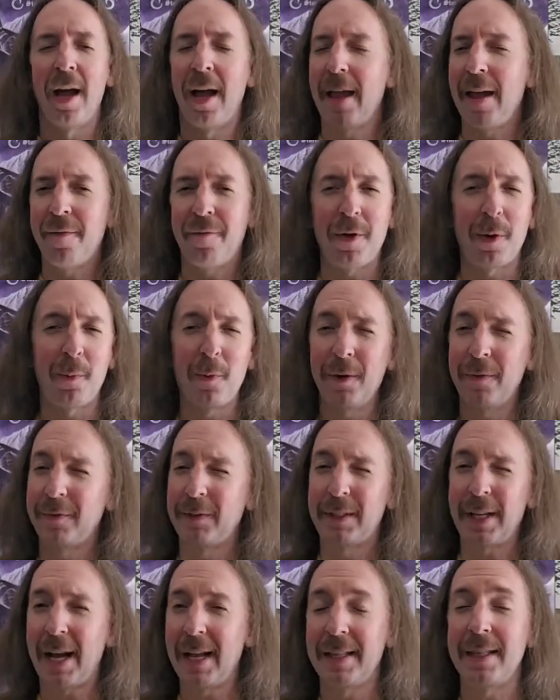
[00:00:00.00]
If I would
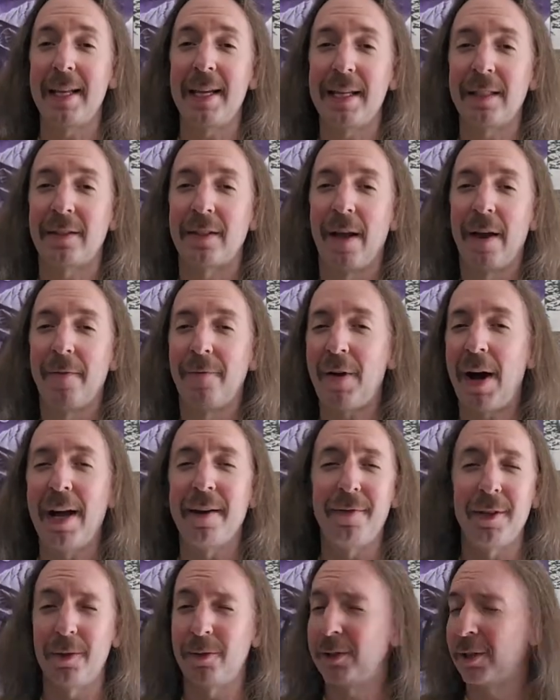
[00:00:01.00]
have done this
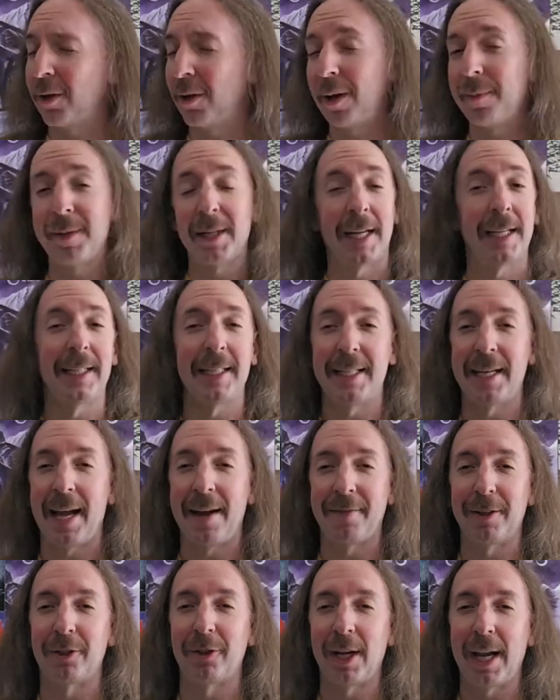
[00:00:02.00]
5 years ago, I mean, I didn't
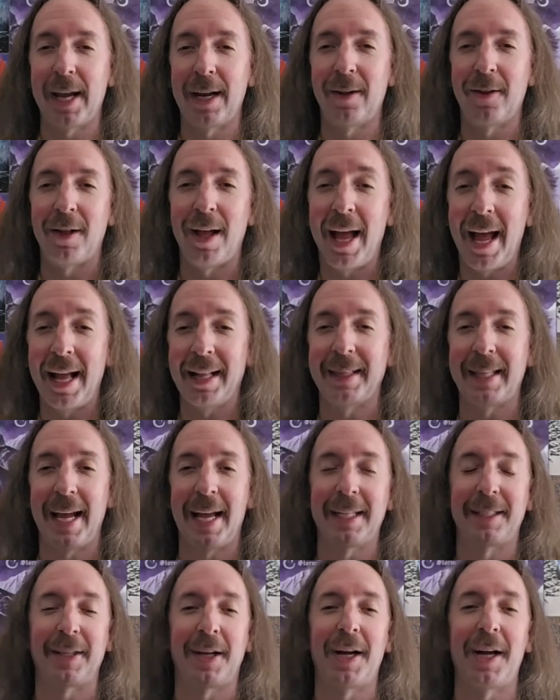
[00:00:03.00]
have a channel at
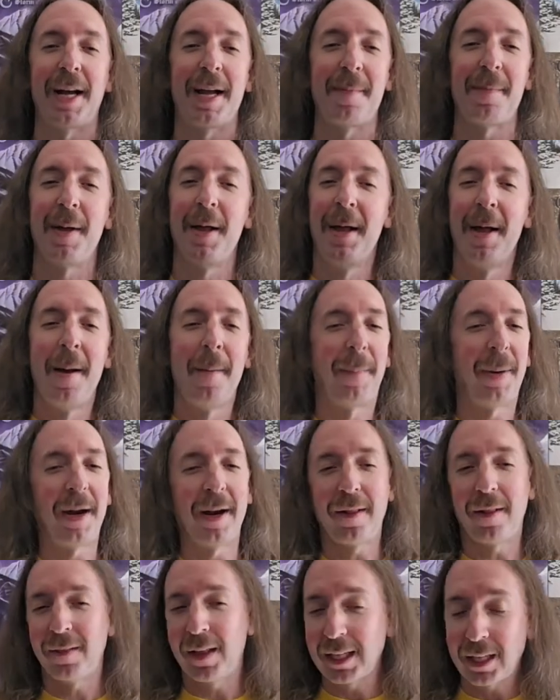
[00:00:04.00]
that time,
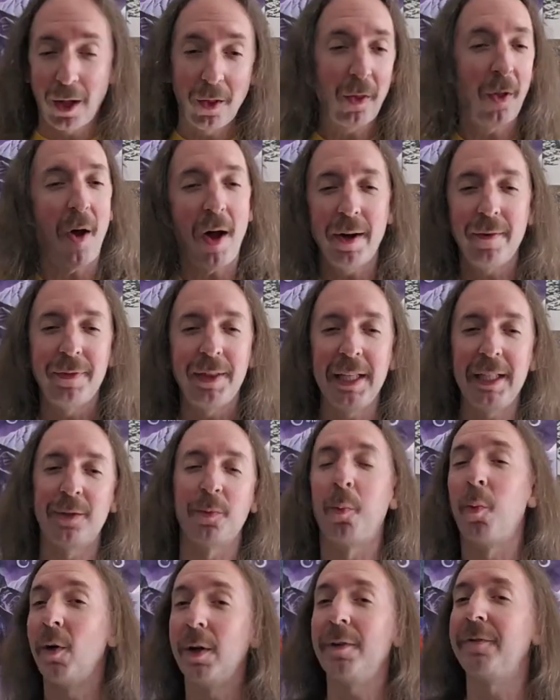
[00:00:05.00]
but like a lot of these
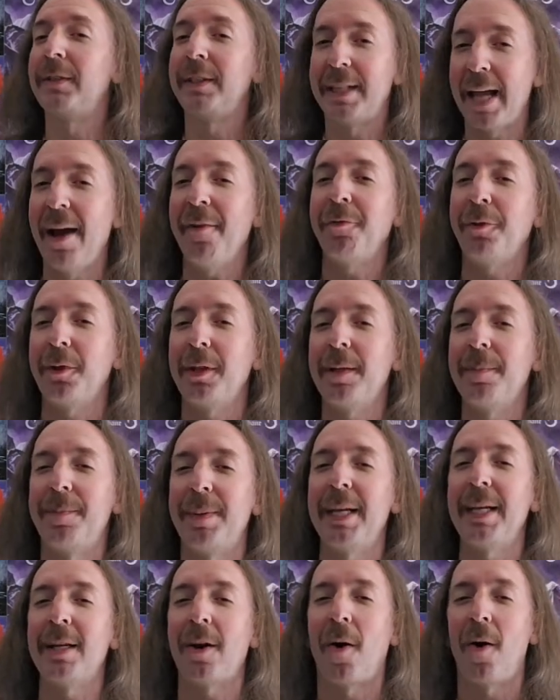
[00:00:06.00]
would have definitely
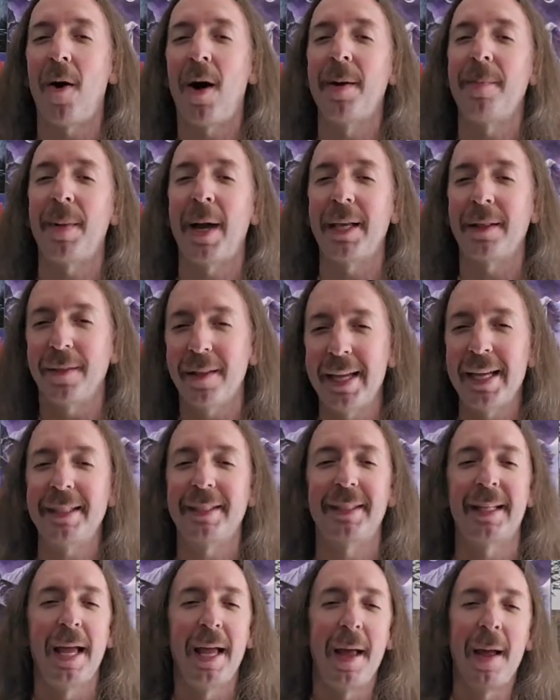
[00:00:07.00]
been on my
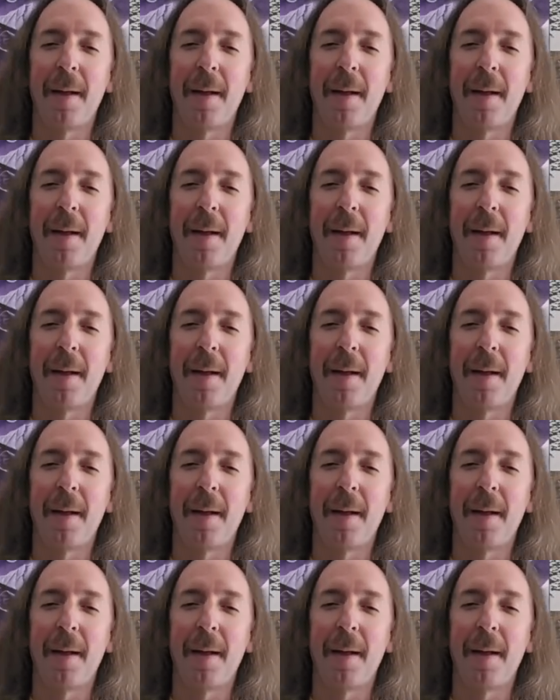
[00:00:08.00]
list.